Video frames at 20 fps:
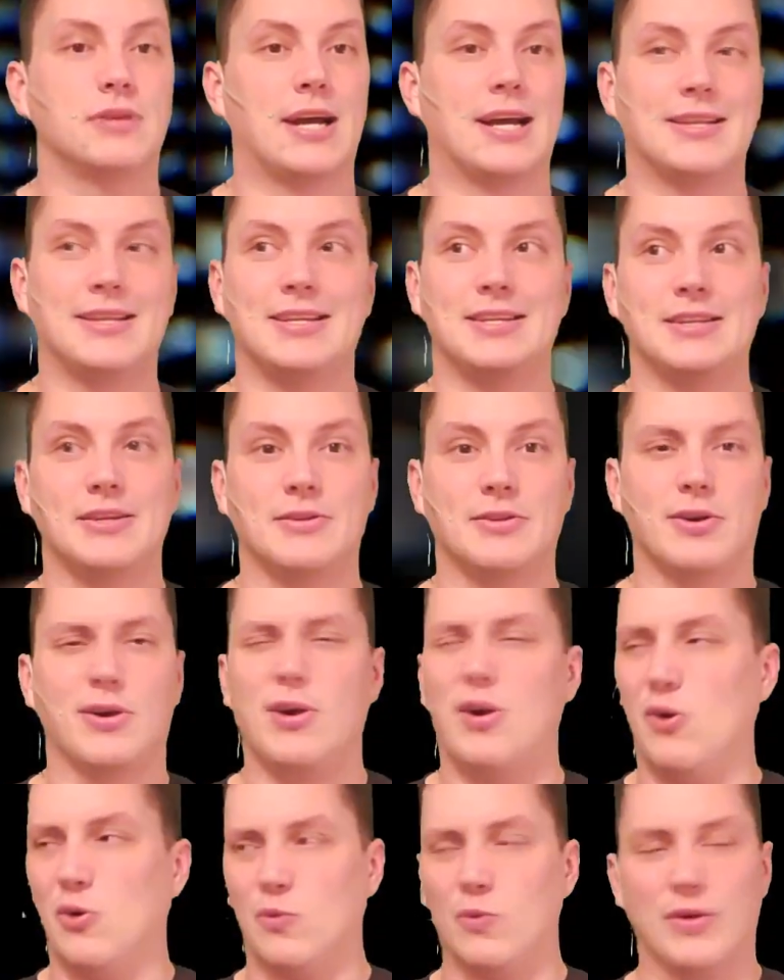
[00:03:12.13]
I think that they're
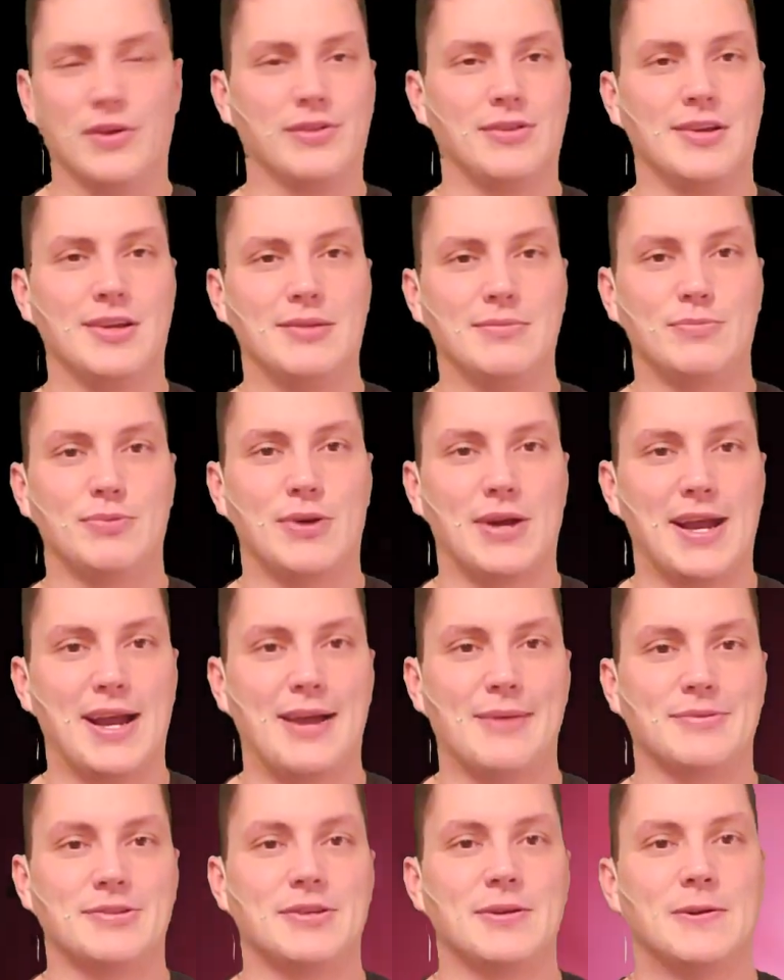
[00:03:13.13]
all worth it,
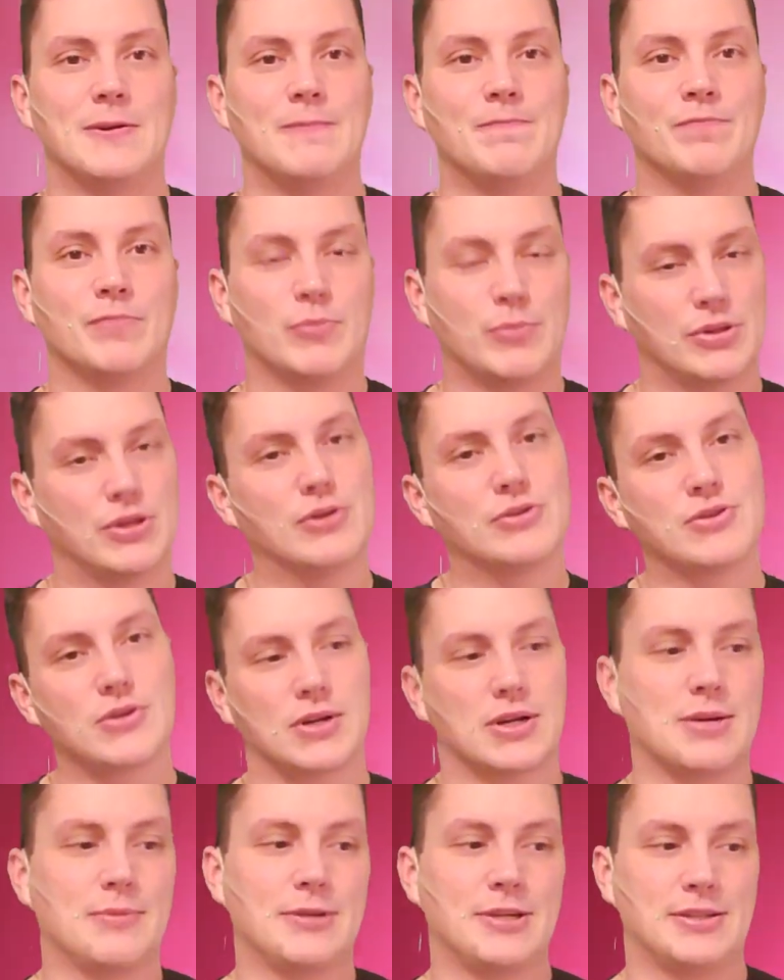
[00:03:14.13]
perhaps, but those aren't
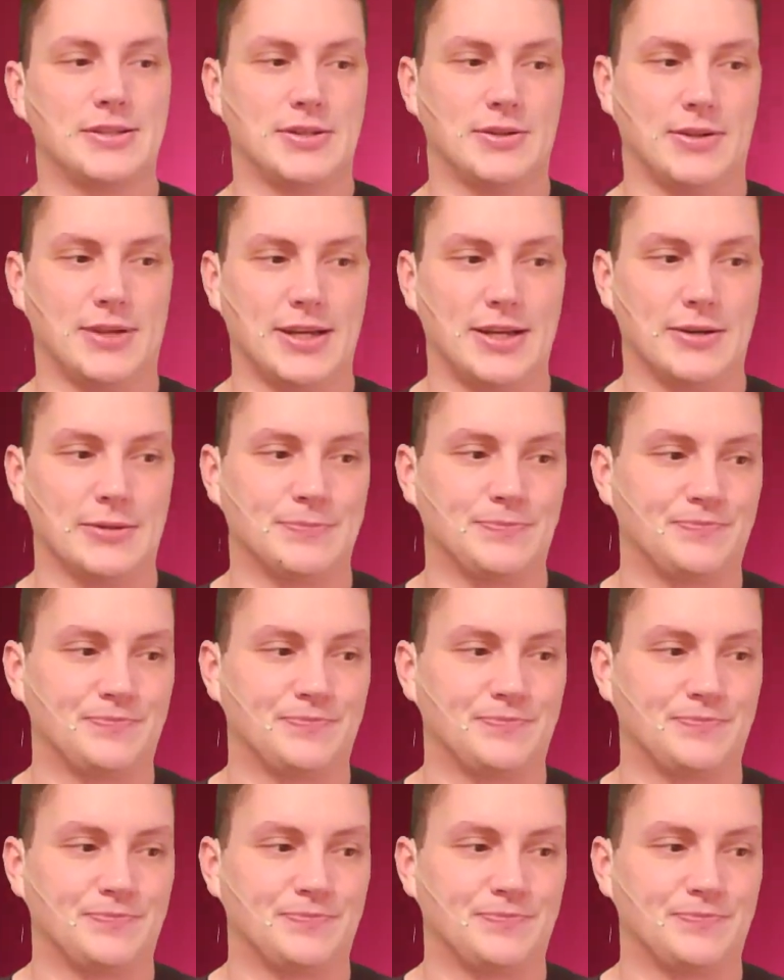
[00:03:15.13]
coming until later.